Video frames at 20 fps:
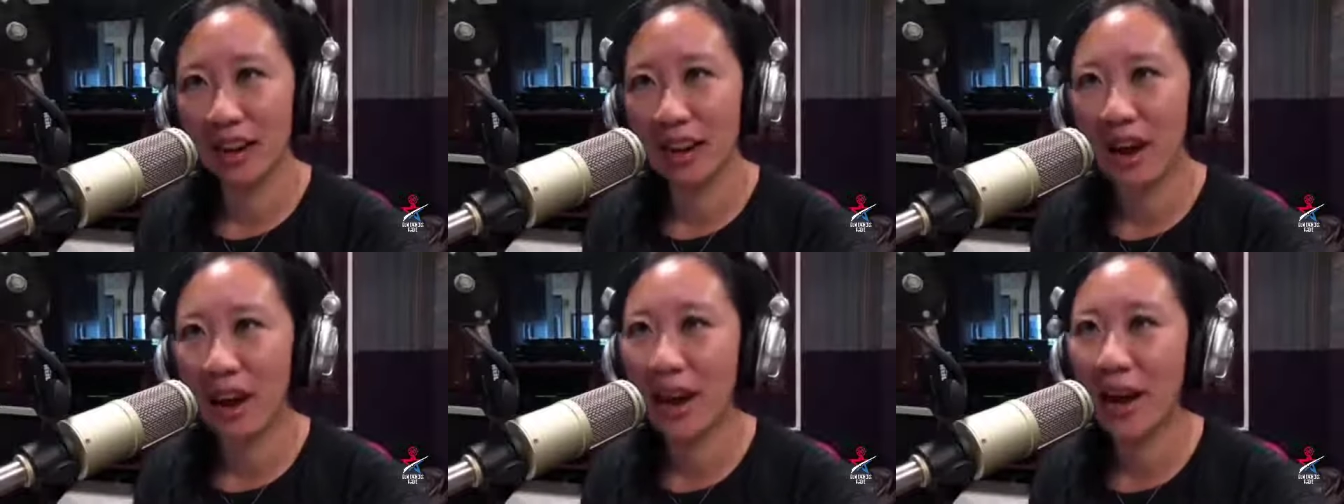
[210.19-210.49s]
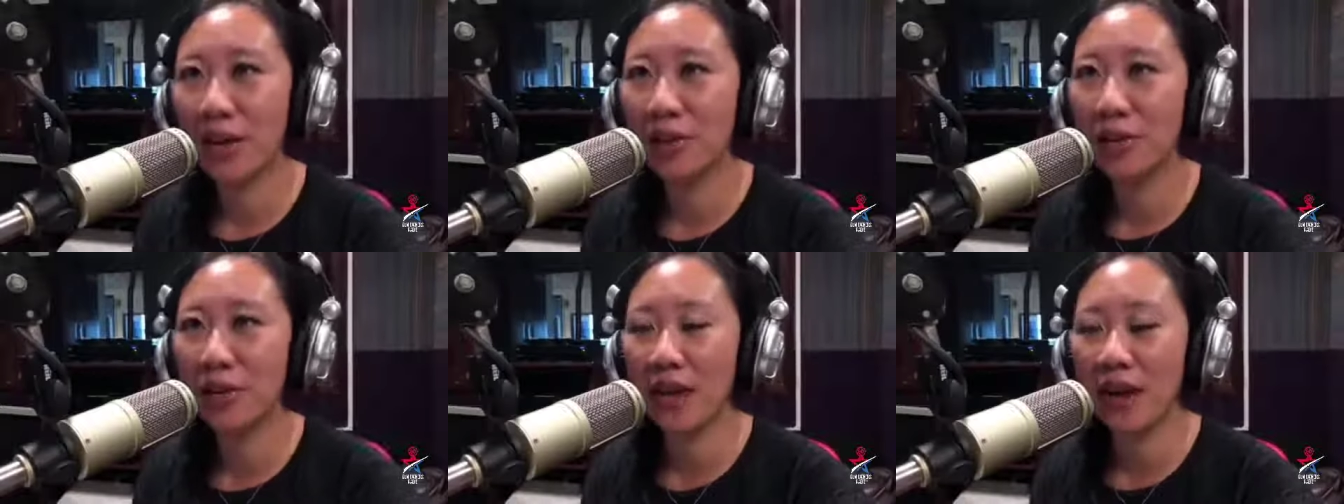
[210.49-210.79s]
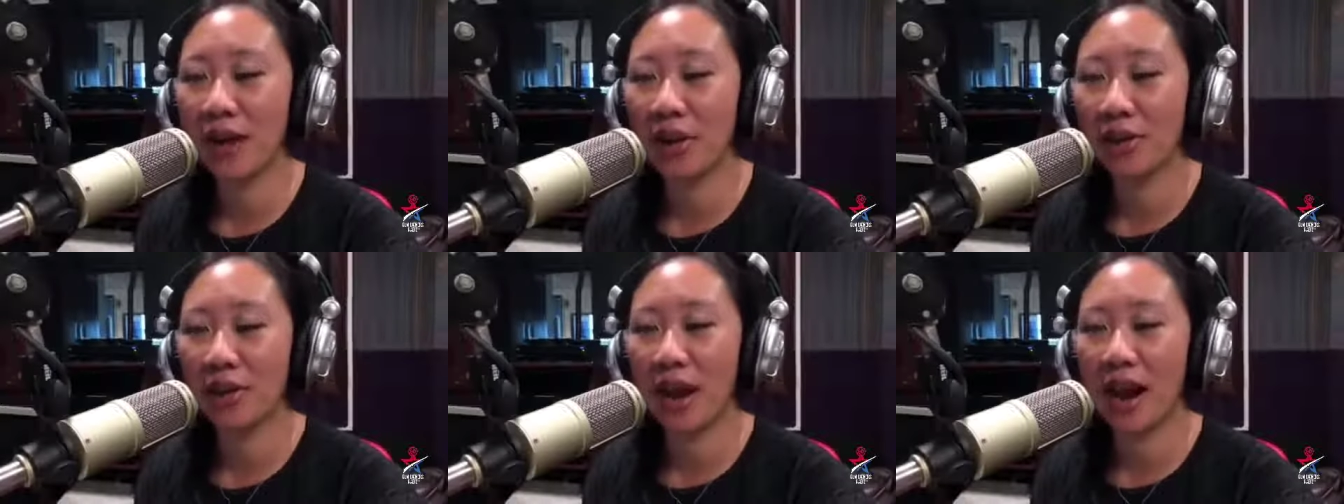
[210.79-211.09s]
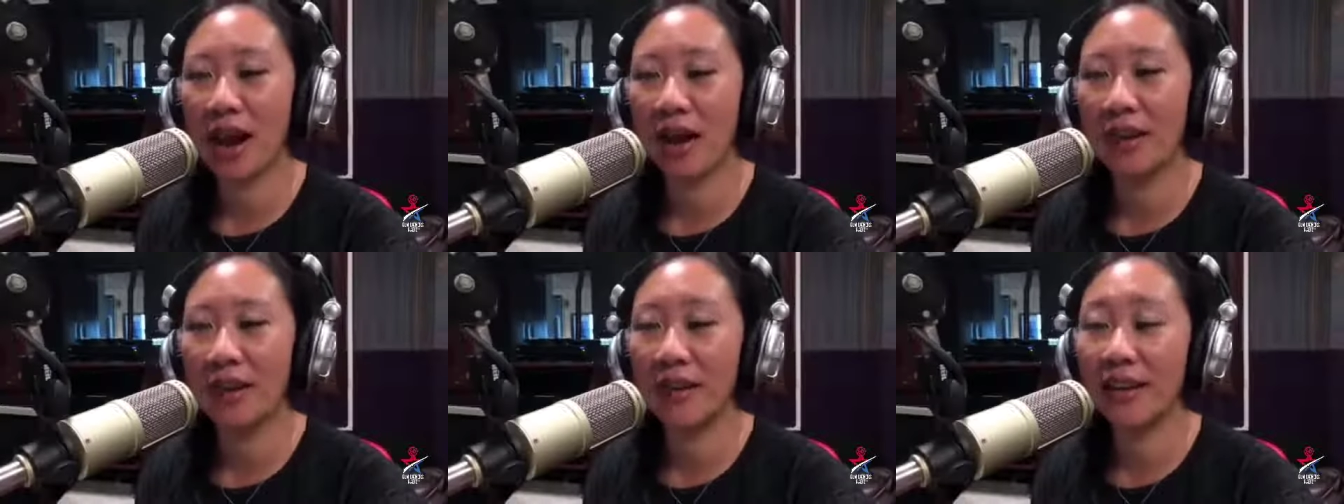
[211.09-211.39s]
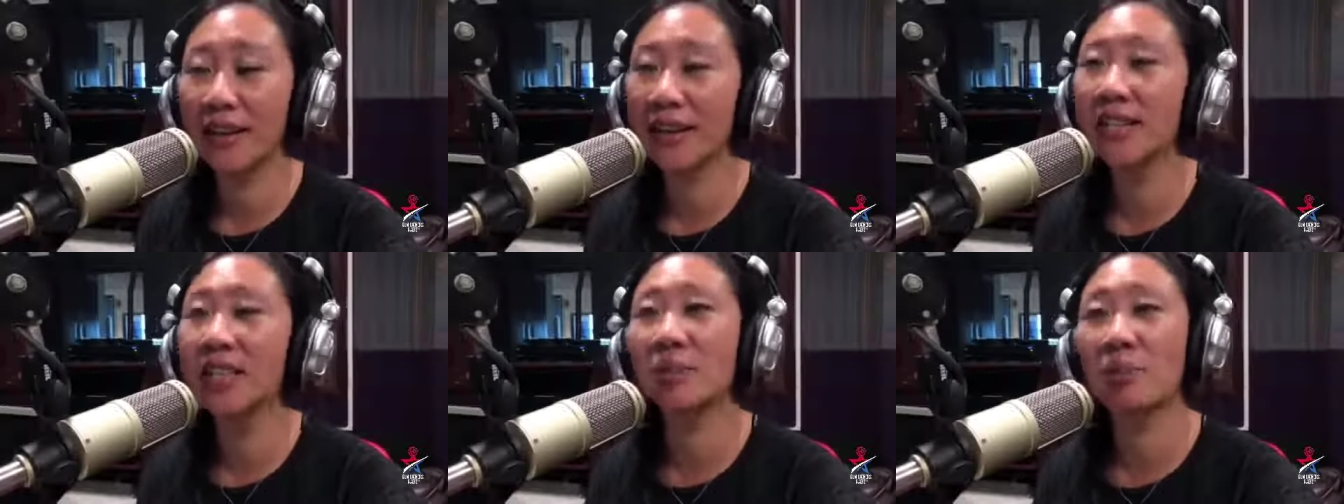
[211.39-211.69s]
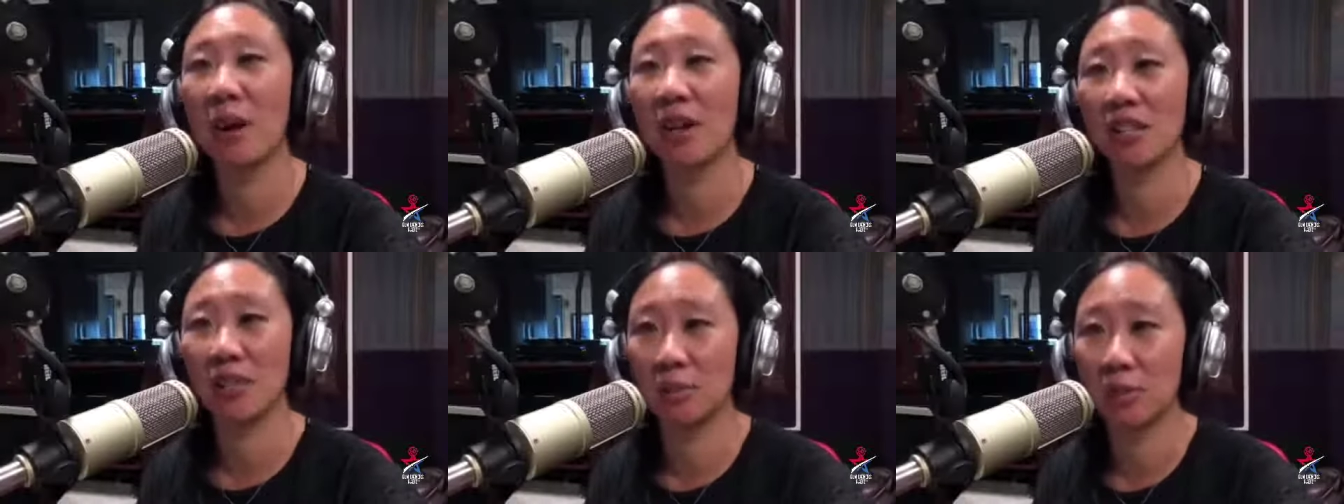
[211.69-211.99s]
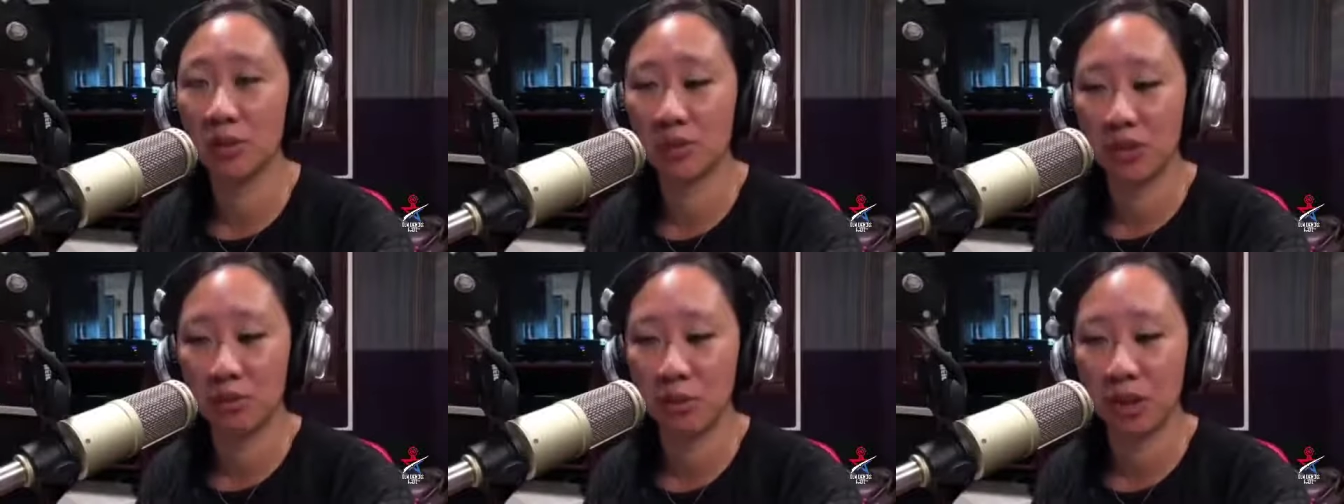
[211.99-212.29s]
I think that it is
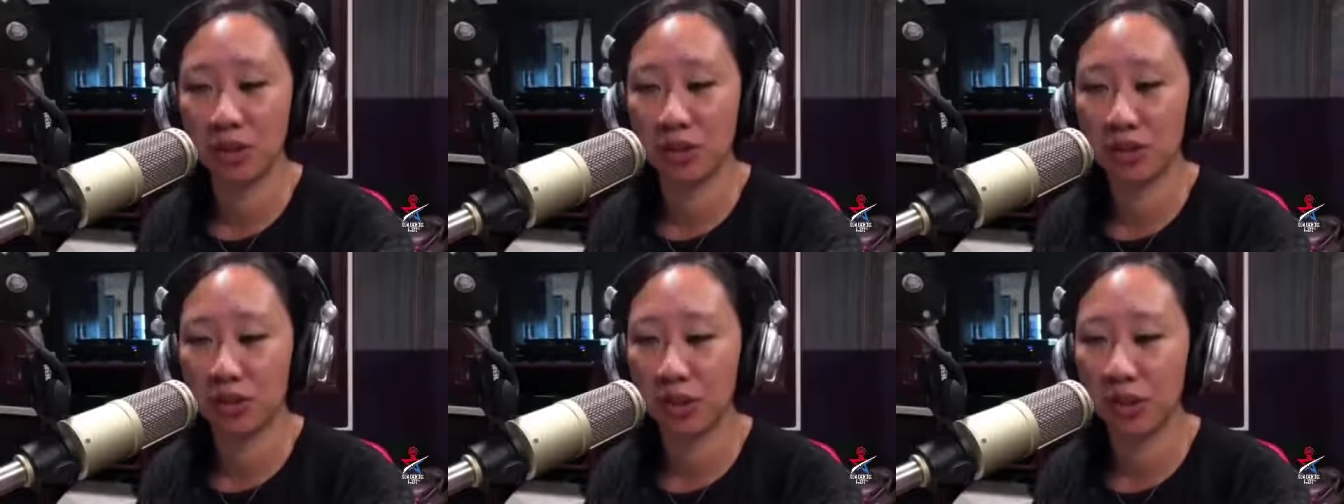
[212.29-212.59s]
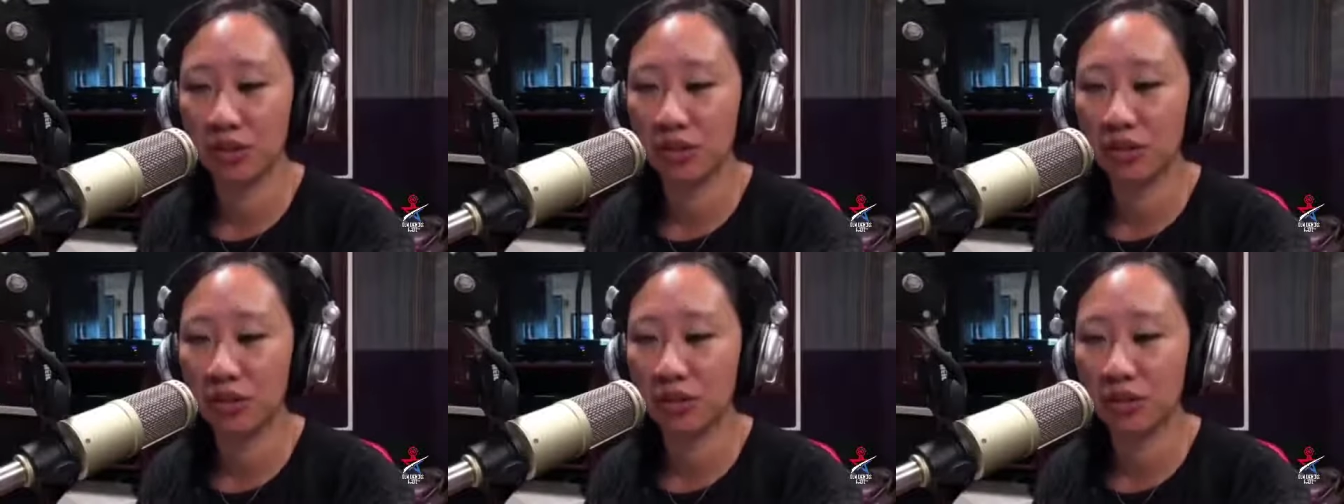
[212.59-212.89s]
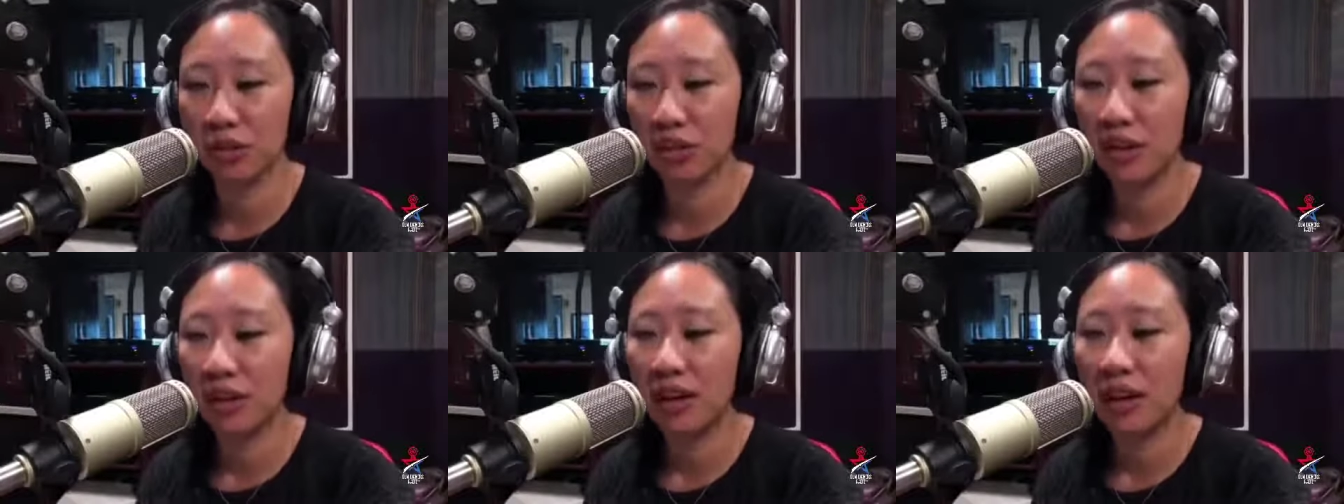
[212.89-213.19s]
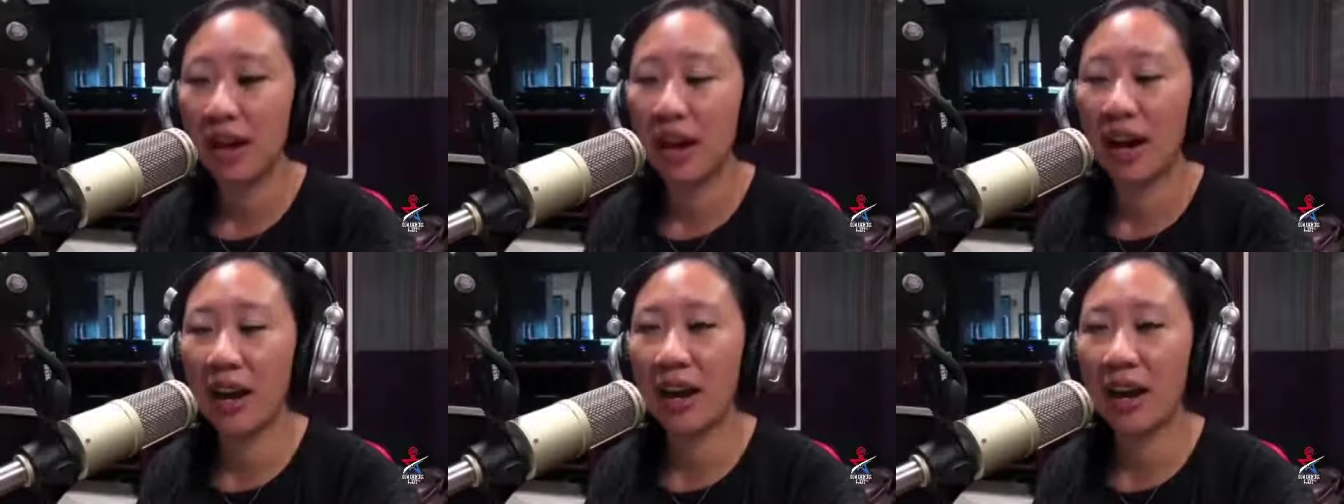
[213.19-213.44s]
possible to make change, mm-hmm.